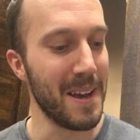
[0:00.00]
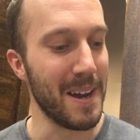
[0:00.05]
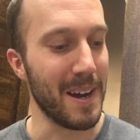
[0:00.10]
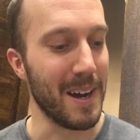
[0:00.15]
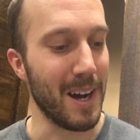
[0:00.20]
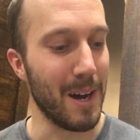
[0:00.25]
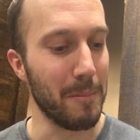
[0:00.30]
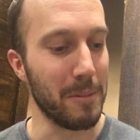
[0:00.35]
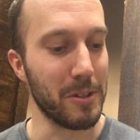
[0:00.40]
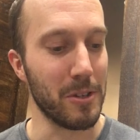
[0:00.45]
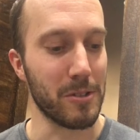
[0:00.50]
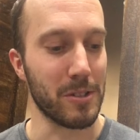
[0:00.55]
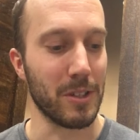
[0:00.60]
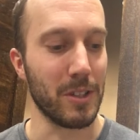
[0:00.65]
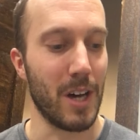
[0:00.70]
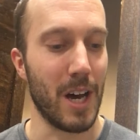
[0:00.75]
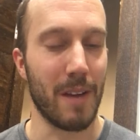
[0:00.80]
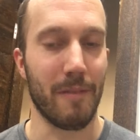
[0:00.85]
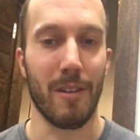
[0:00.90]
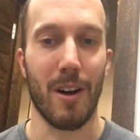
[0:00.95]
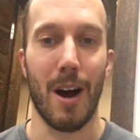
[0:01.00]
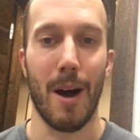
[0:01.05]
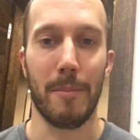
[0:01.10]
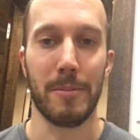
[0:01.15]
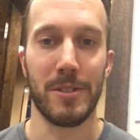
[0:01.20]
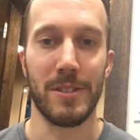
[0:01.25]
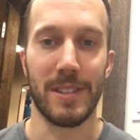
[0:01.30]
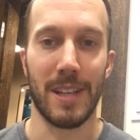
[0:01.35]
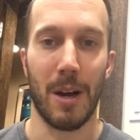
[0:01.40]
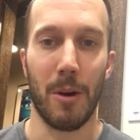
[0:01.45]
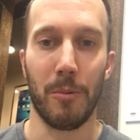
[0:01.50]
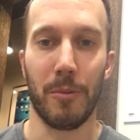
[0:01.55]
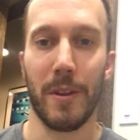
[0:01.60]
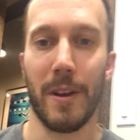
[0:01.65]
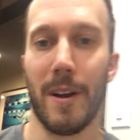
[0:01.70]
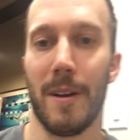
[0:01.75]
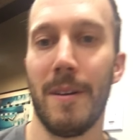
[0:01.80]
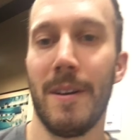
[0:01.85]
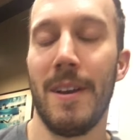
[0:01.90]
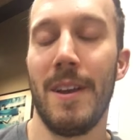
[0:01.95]
but there's a lot of options out
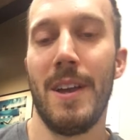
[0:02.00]
there.